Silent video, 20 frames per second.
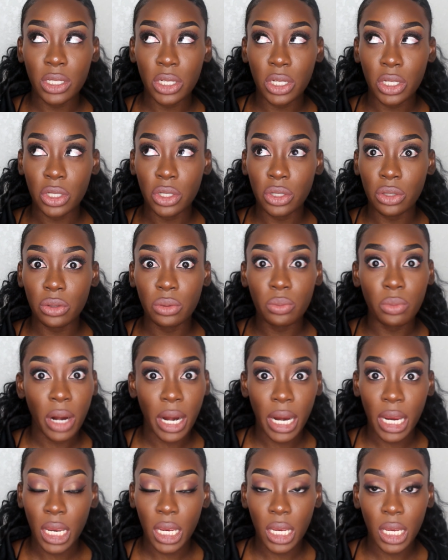look too
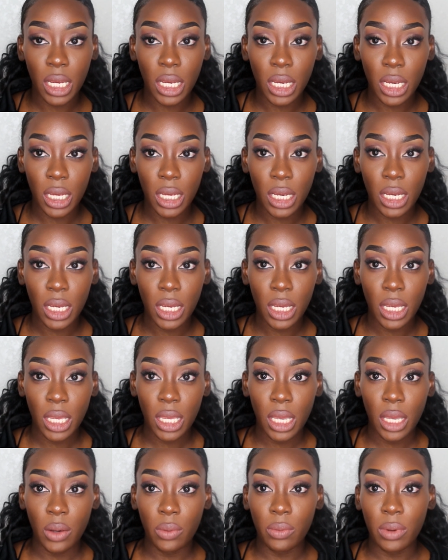bright
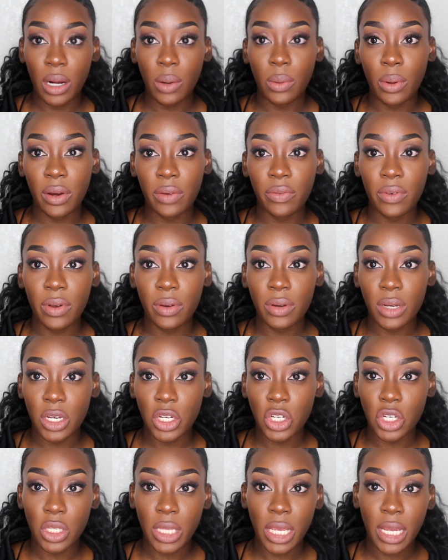when I wear a
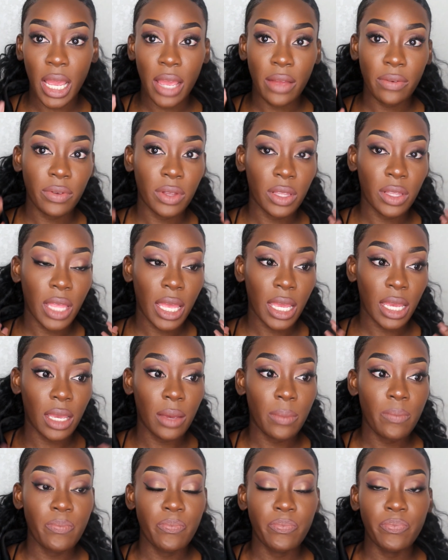foundation. Like I feel like
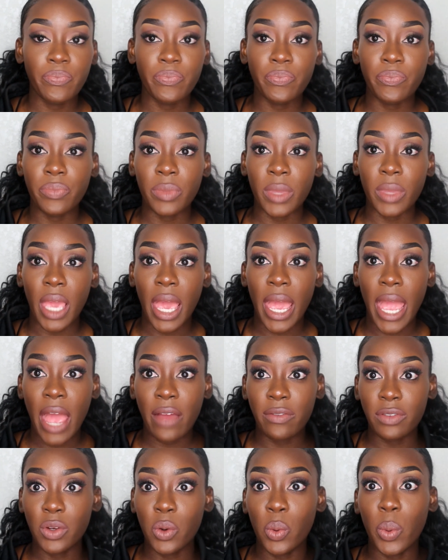I
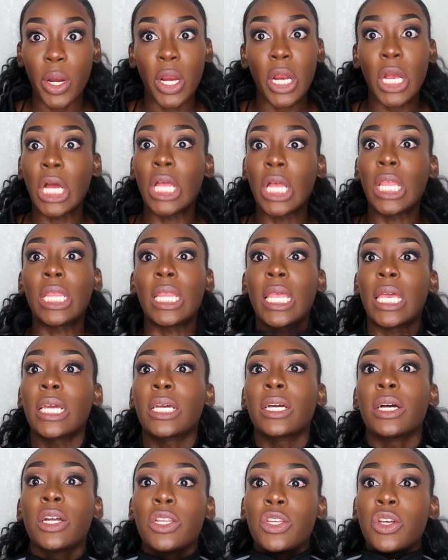have to wear like
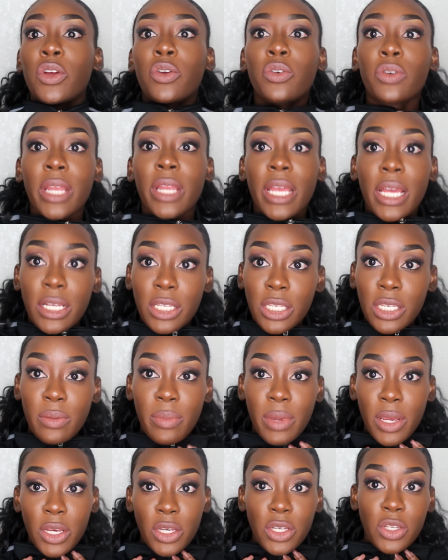a turtleneck to
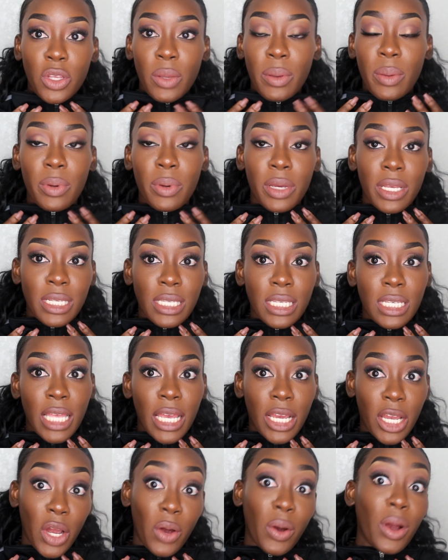make so people can see
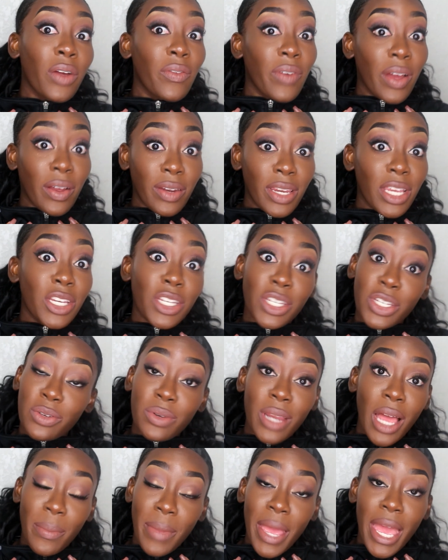like, oh, her foundation do
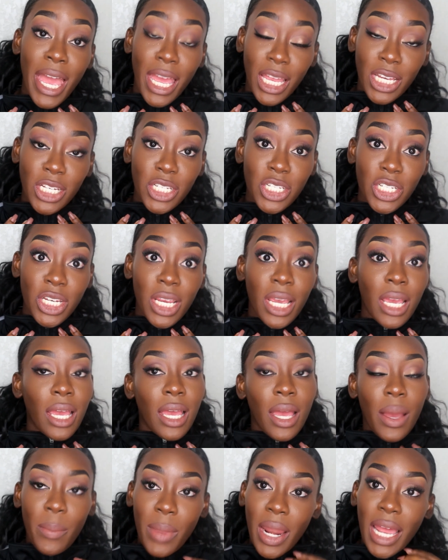not match.
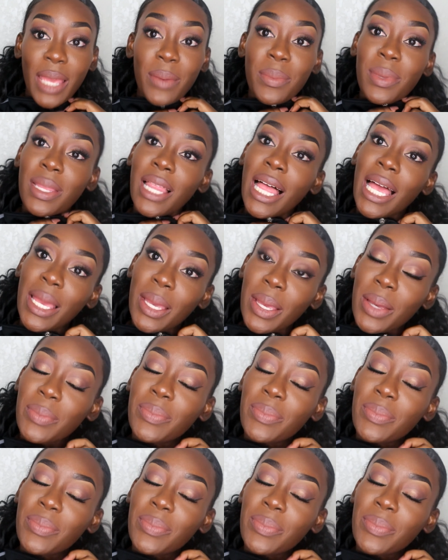But I can be like,